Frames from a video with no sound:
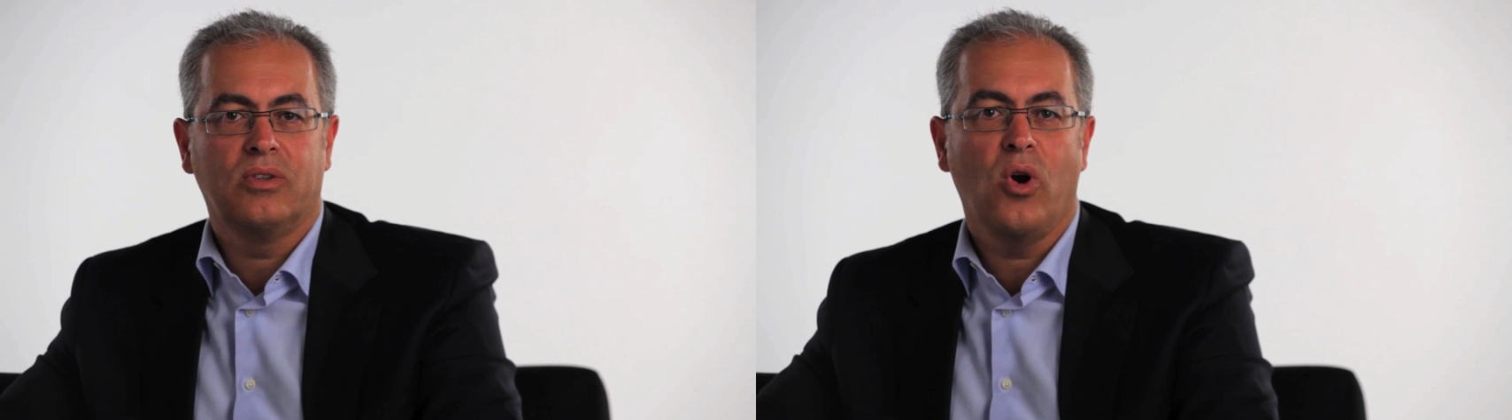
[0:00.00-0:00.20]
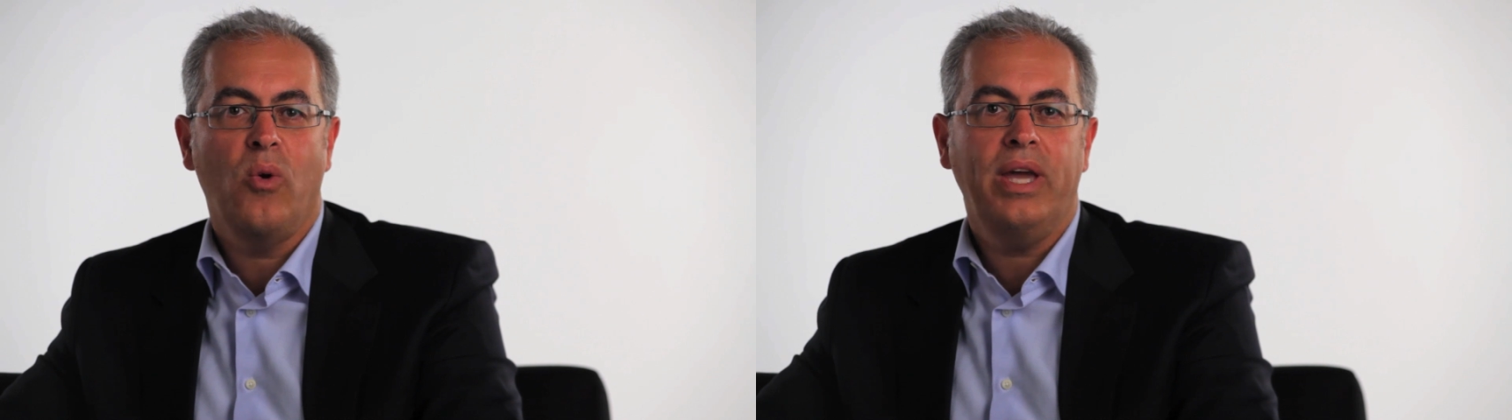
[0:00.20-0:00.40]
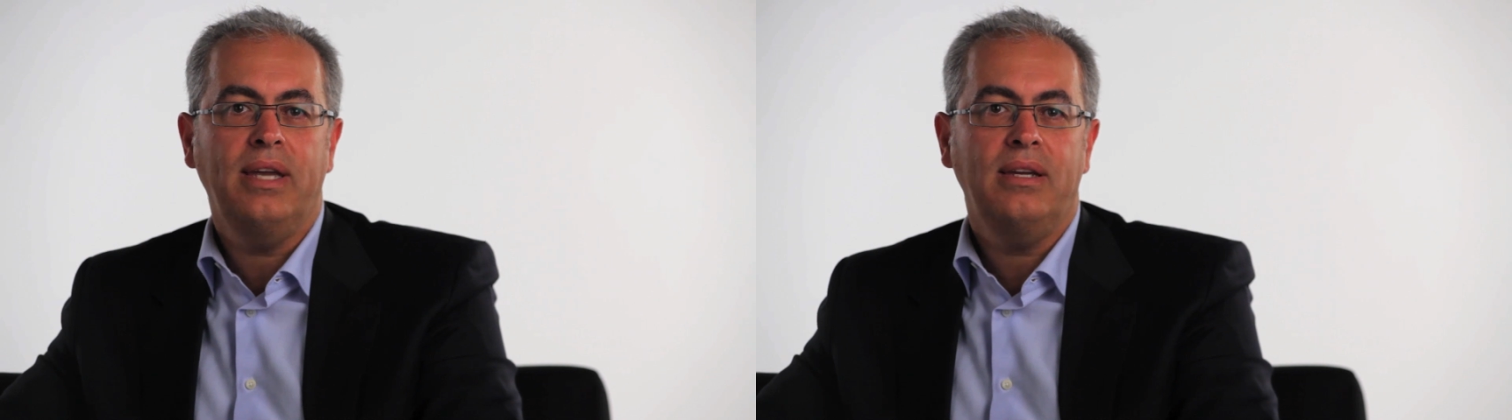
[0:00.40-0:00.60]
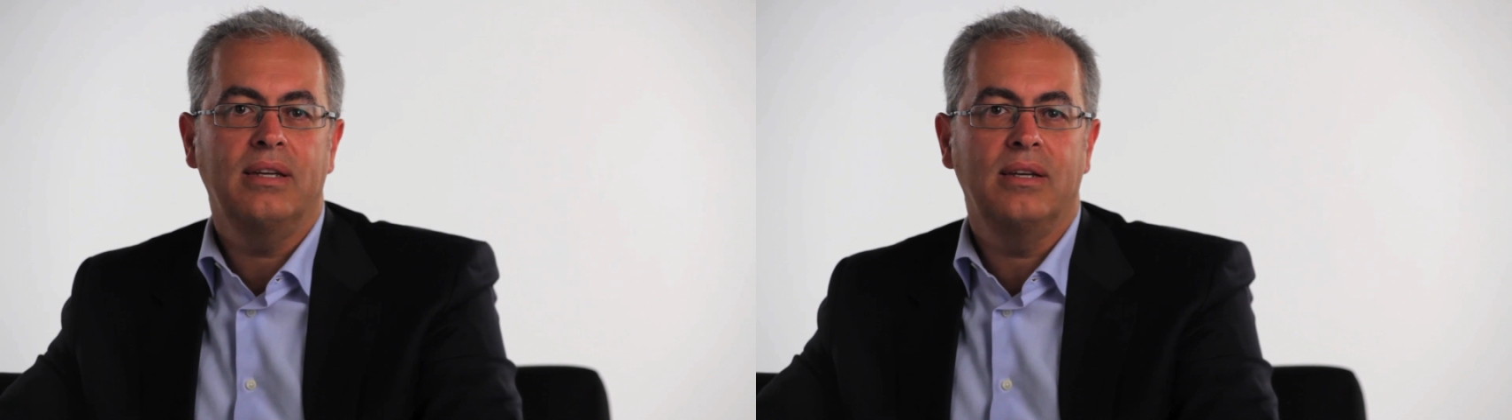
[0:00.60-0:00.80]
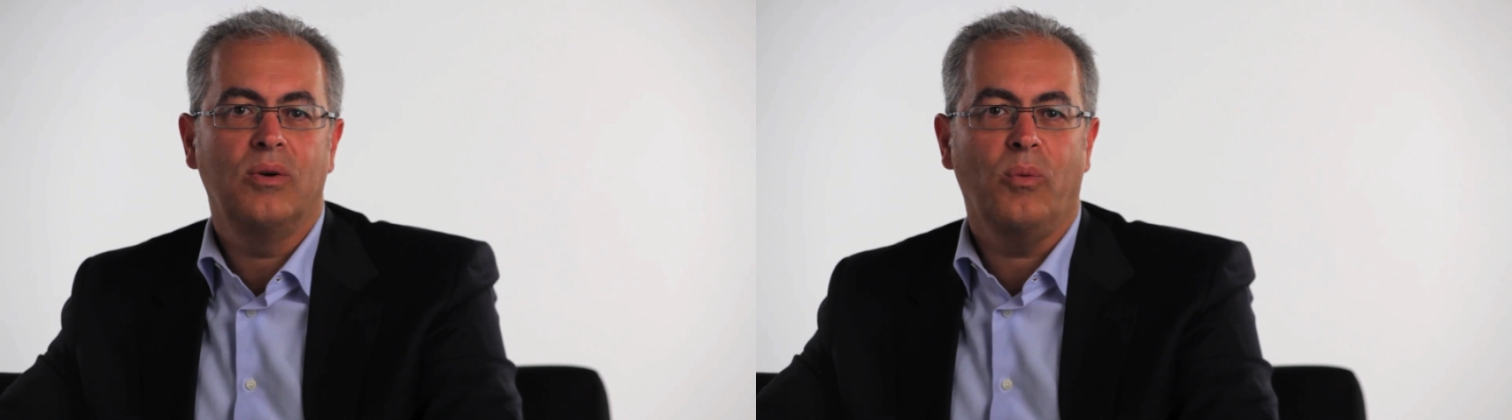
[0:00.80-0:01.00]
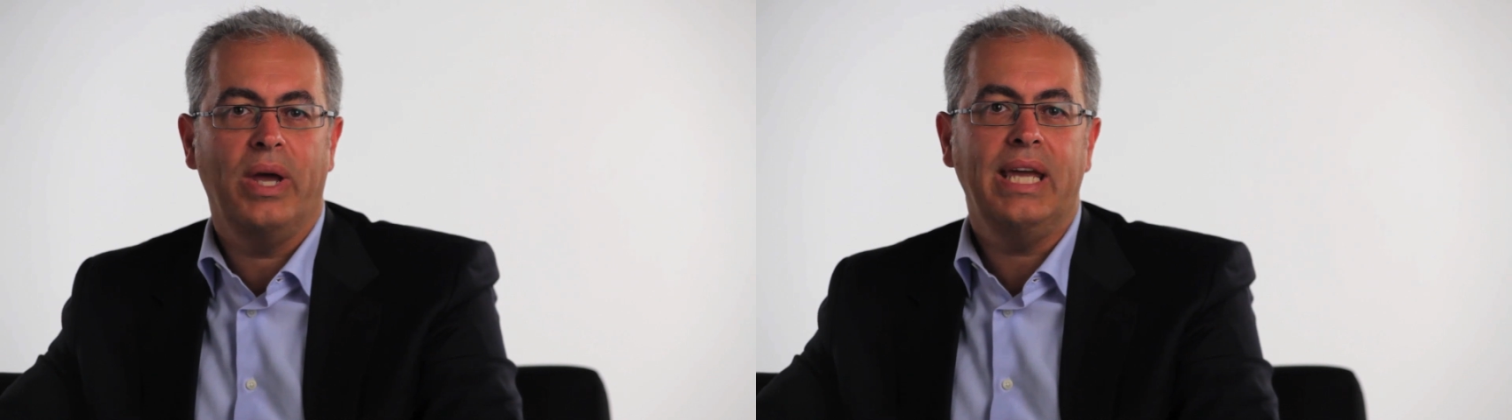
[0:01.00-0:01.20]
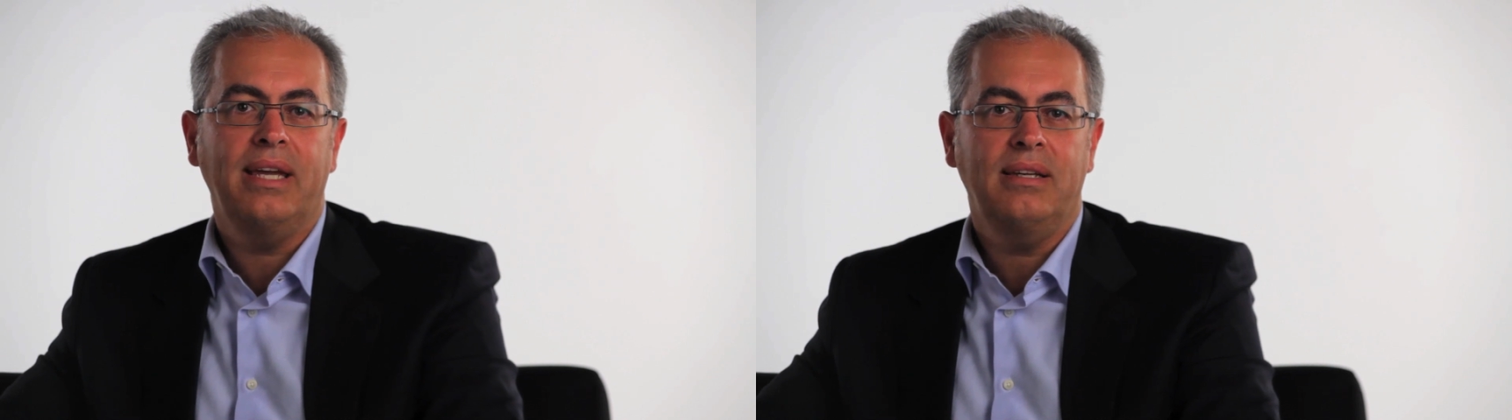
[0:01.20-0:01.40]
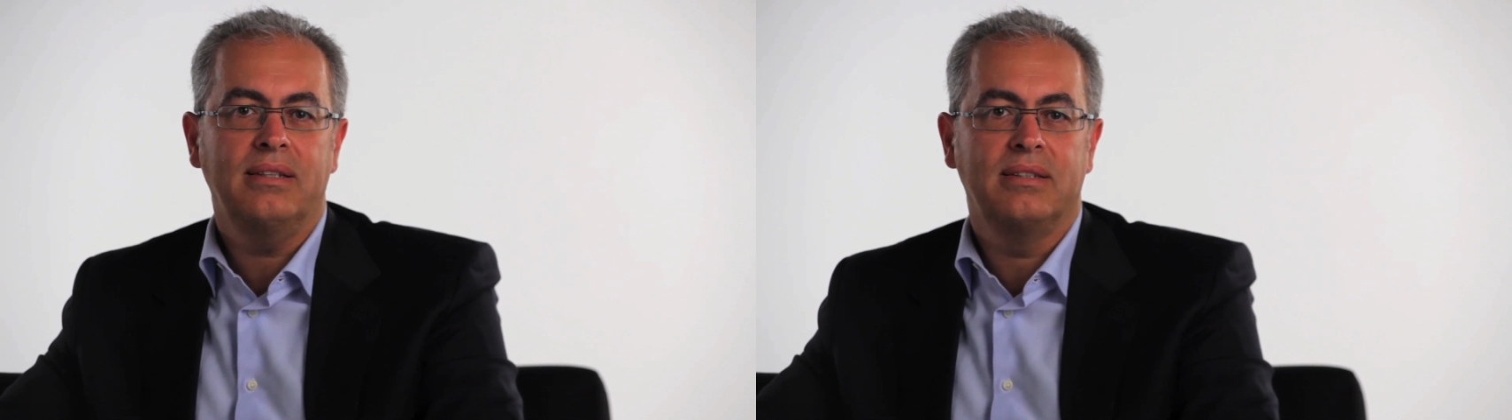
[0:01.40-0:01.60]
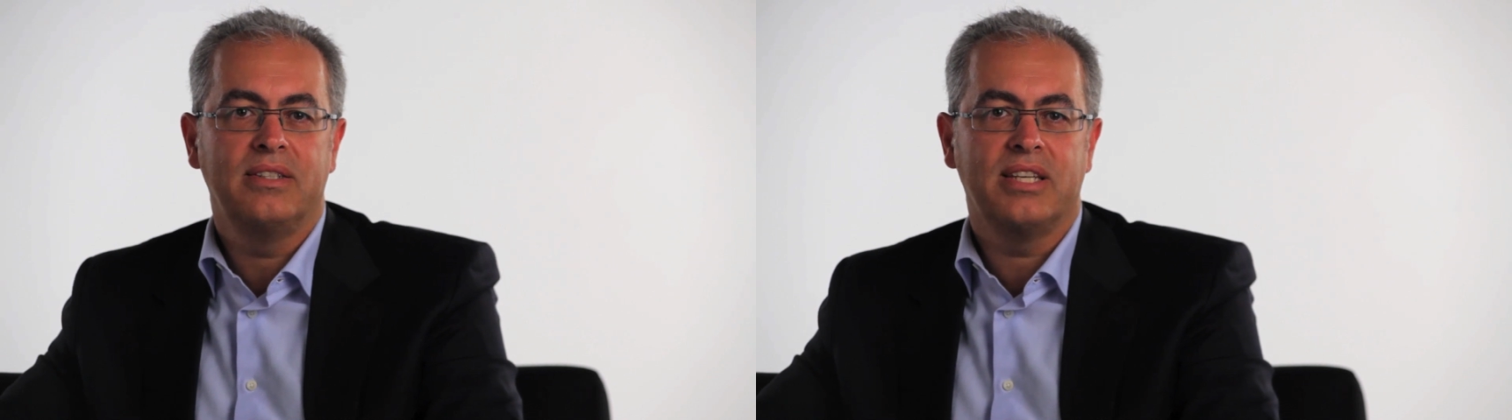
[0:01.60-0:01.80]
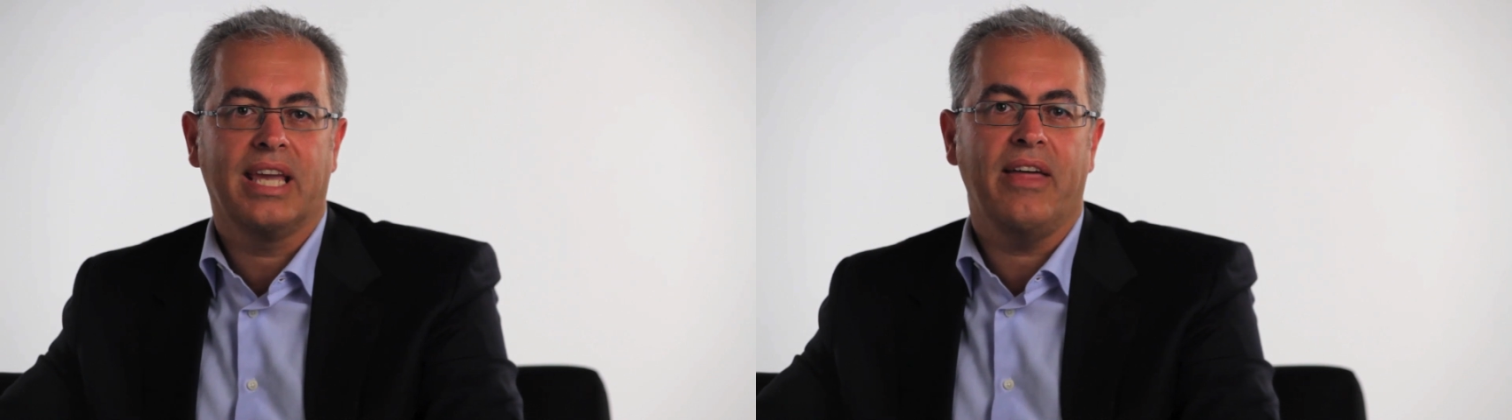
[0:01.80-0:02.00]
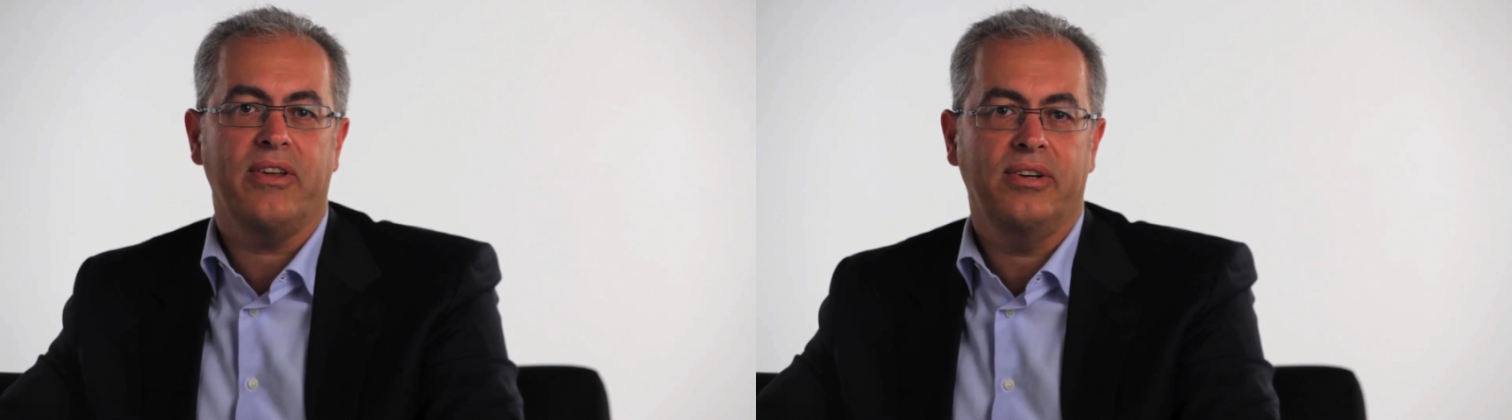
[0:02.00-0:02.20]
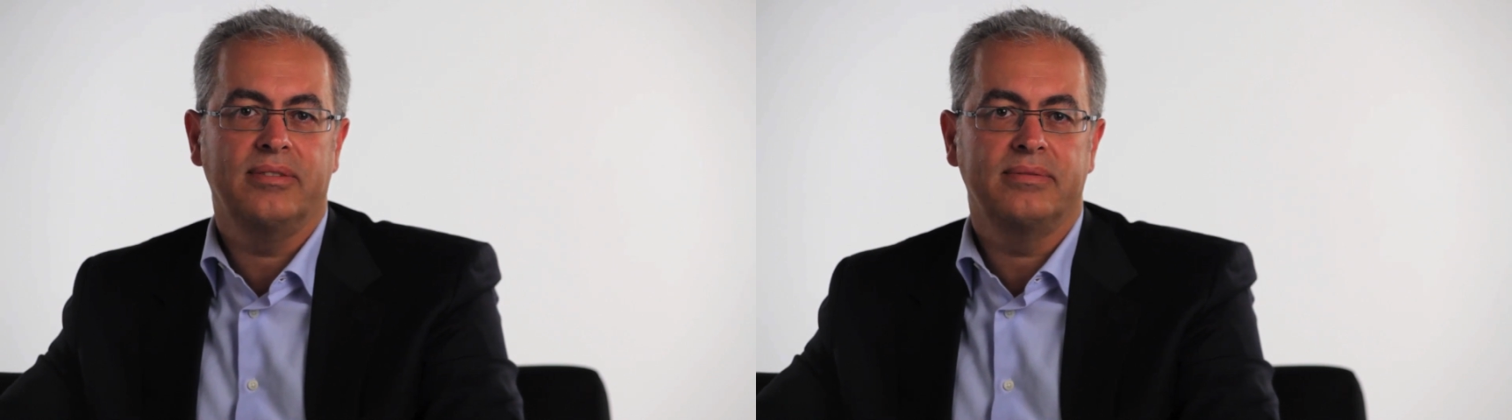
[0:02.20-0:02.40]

growing, winning, together.